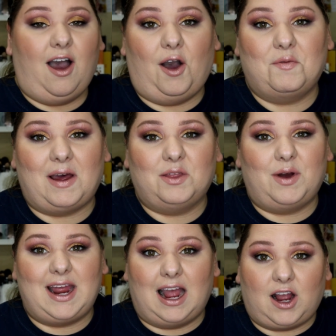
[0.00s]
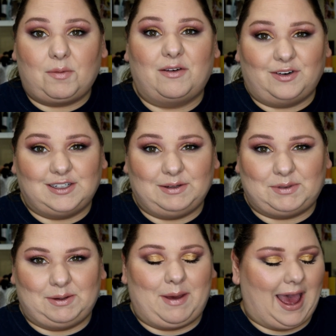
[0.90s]
Oh, by the way, I got my first
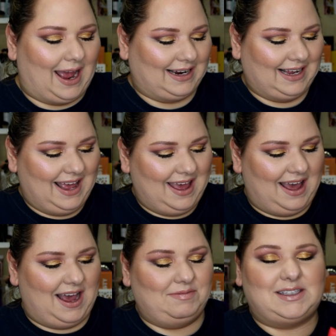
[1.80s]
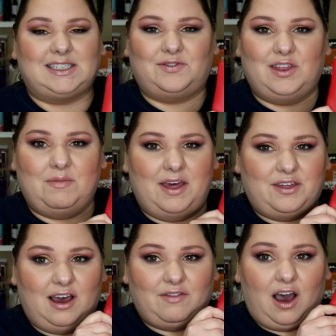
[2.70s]
Ipsy bag. This is for the
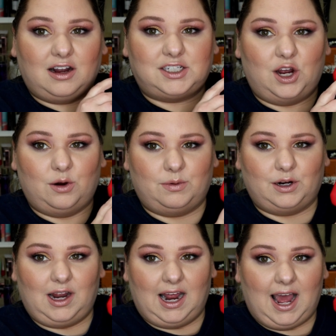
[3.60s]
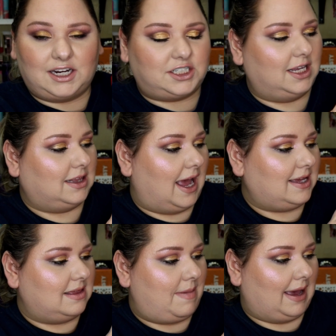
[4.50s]
month of October, and I actually
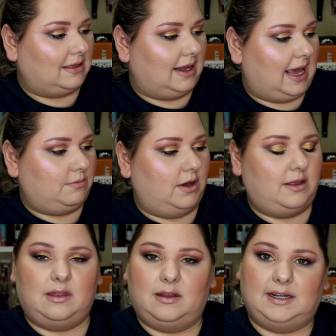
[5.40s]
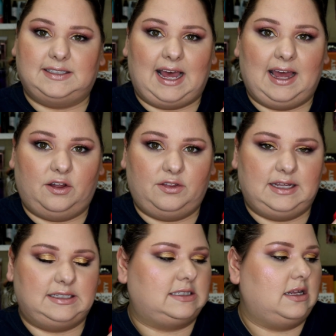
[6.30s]
liked the bag that came with and the design on
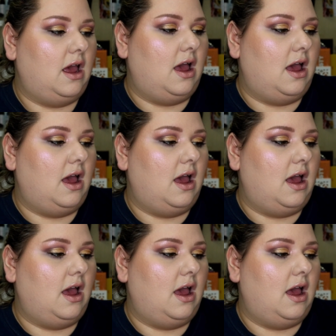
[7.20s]
this.